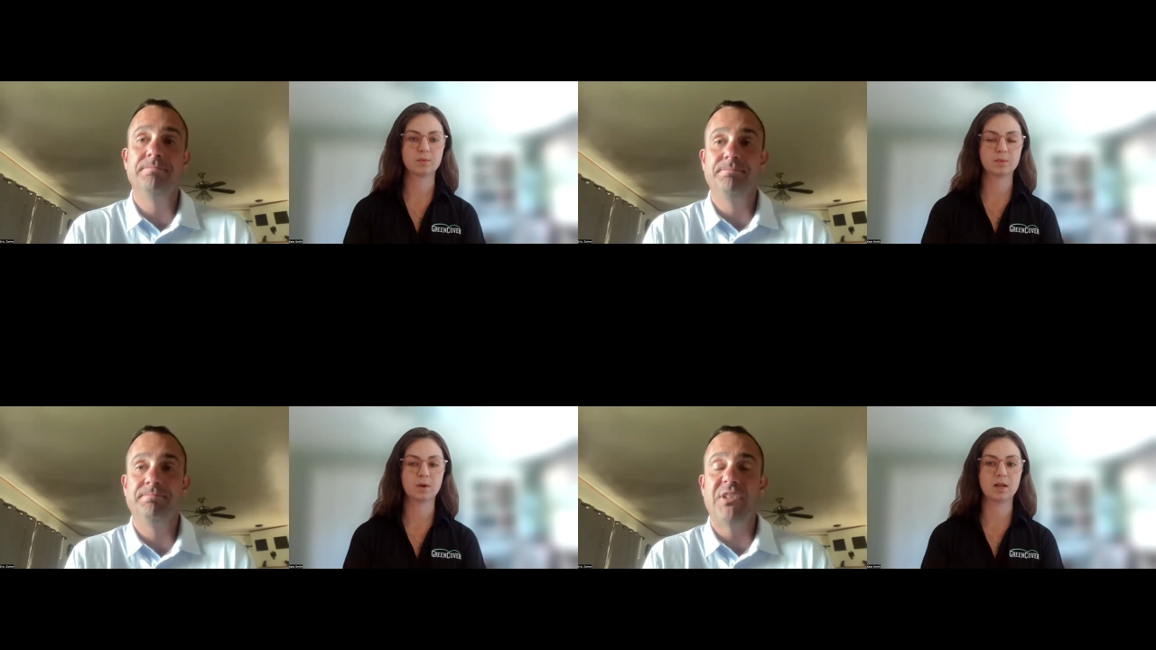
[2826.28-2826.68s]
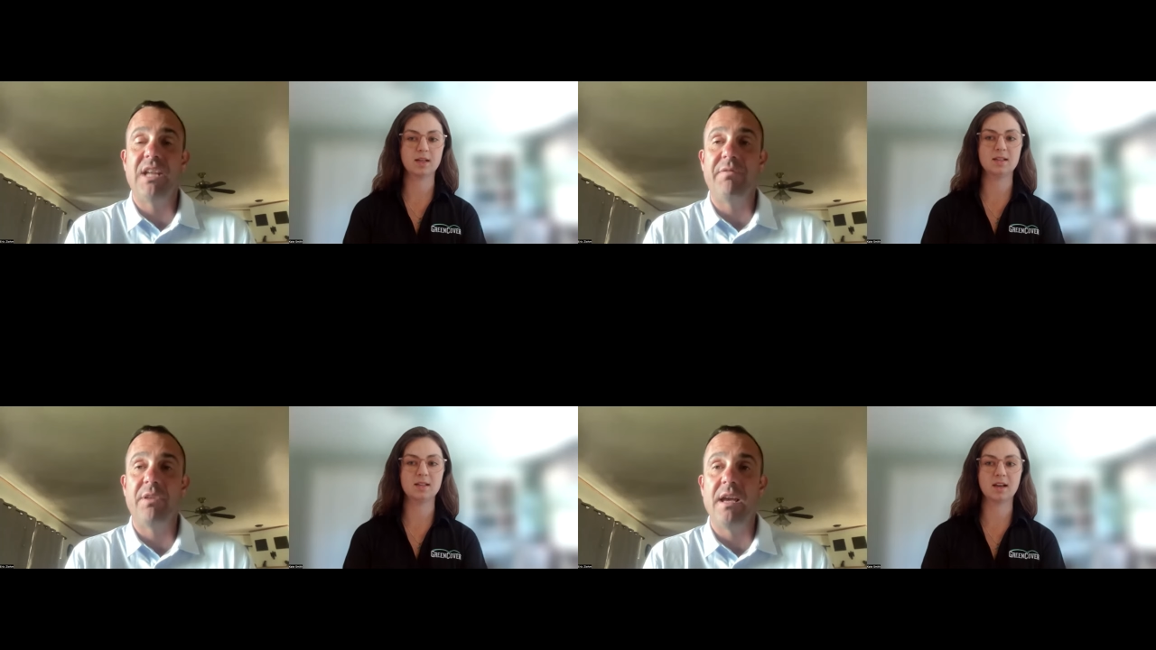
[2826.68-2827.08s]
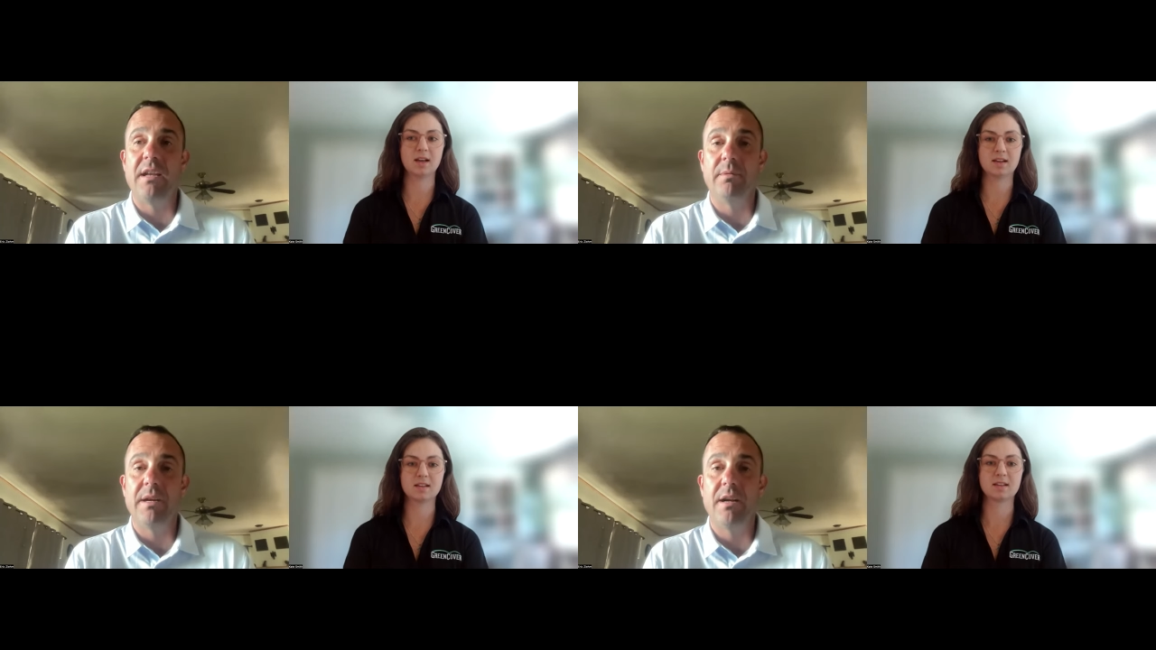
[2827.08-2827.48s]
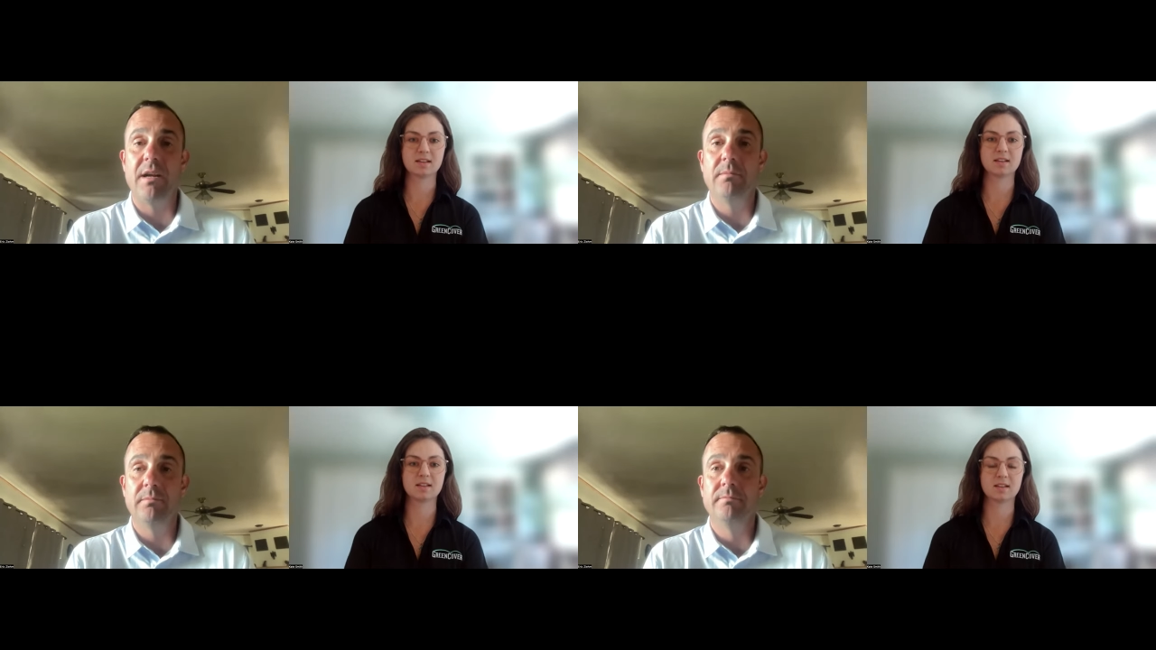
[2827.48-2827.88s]
Speaker 1: Right. yeah.
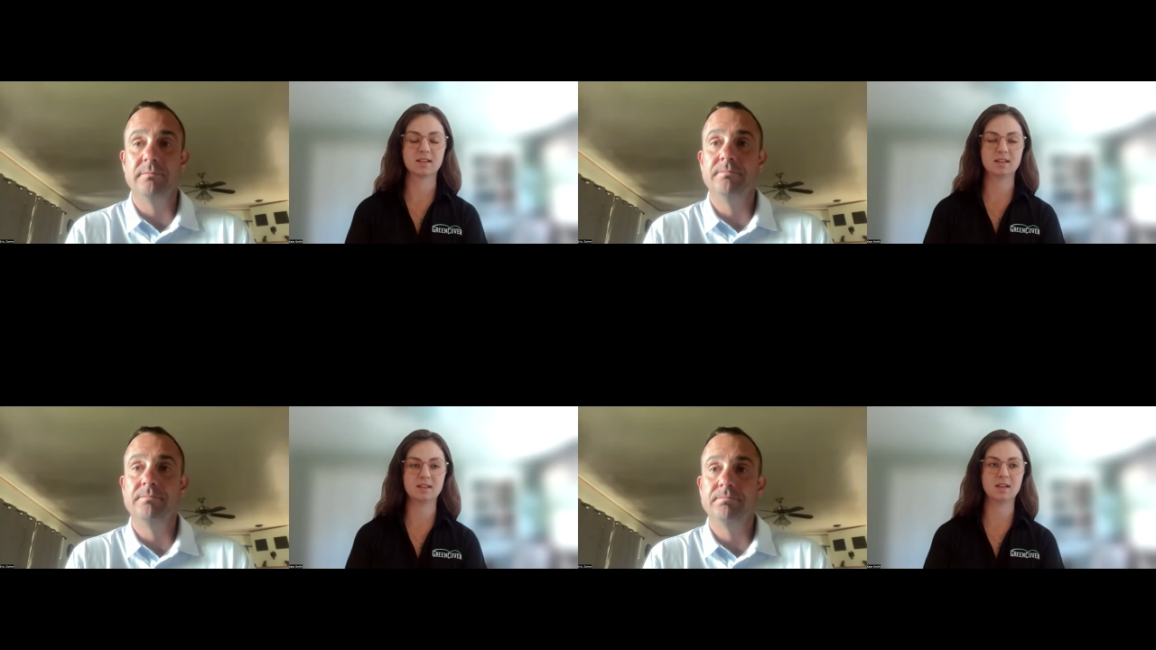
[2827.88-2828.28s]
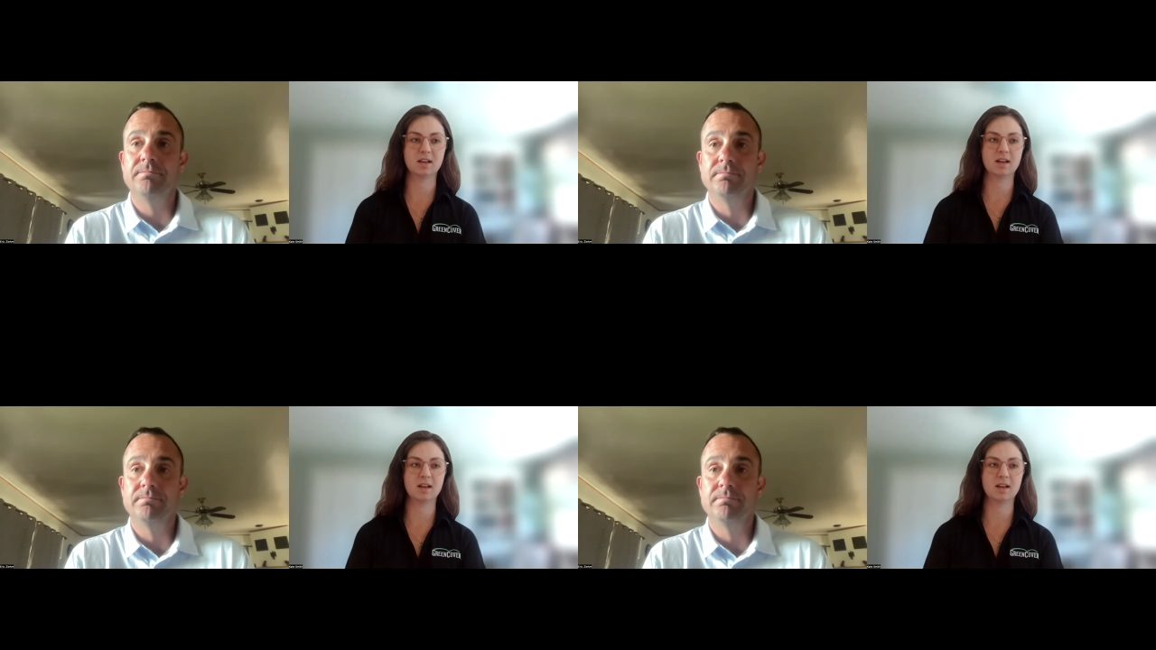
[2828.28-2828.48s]
Yeah.